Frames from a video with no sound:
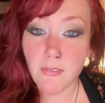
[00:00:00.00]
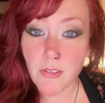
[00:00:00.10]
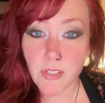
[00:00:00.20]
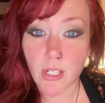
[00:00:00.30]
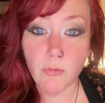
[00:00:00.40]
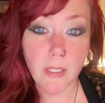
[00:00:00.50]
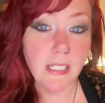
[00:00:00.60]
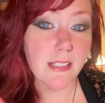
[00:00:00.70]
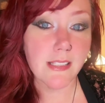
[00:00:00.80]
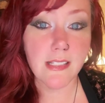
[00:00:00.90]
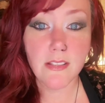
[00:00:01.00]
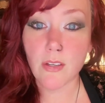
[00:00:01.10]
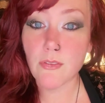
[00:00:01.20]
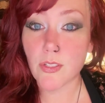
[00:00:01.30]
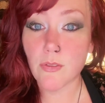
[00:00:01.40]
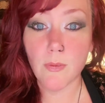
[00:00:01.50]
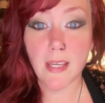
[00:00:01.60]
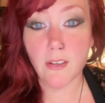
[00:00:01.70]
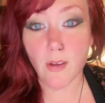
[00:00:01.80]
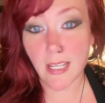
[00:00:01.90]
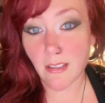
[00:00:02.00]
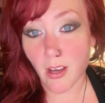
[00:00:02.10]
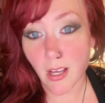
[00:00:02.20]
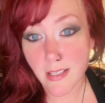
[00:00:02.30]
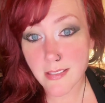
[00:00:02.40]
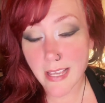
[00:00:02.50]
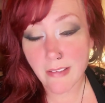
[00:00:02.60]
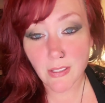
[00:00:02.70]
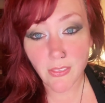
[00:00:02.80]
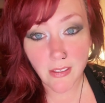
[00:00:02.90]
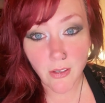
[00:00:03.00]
Even if you don't win, it does go to a great cause.